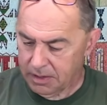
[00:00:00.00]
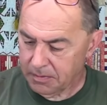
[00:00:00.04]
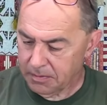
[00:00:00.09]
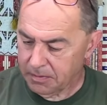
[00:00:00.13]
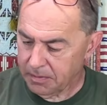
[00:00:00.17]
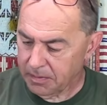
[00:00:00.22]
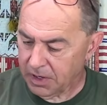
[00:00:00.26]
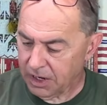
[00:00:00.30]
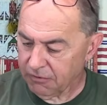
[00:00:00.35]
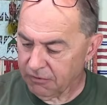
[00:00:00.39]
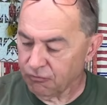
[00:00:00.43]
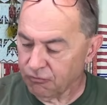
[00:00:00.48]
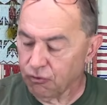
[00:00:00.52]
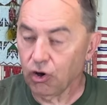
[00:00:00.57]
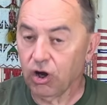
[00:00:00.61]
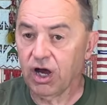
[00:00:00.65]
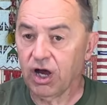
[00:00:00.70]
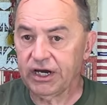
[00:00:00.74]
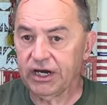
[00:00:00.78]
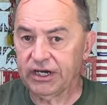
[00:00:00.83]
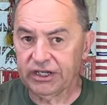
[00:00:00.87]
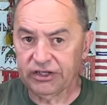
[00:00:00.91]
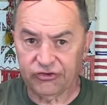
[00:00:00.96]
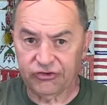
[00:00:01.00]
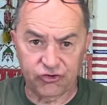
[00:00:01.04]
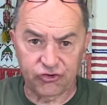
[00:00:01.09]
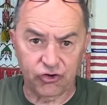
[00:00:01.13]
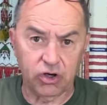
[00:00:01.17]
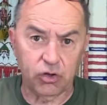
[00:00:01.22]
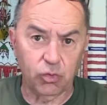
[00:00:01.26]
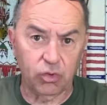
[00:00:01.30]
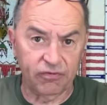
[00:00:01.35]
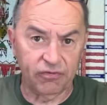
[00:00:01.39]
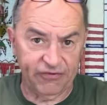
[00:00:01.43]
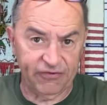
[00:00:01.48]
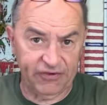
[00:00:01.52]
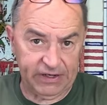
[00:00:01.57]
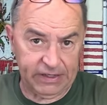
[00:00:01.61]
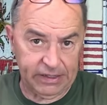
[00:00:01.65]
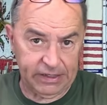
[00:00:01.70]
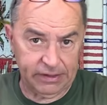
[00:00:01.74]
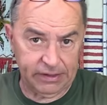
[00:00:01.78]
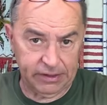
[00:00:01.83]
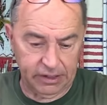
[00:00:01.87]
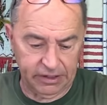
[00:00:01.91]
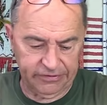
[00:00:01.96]
my rawhide insert will fit
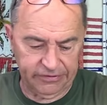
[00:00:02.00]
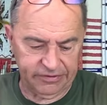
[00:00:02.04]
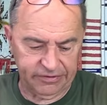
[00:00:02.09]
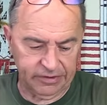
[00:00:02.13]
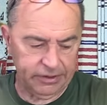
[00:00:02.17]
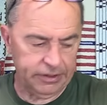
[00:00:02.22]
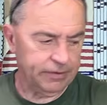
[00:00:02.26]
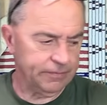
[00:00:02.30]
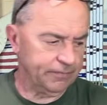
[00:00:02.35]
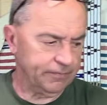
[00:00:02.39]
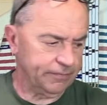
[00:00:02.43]
in nicely.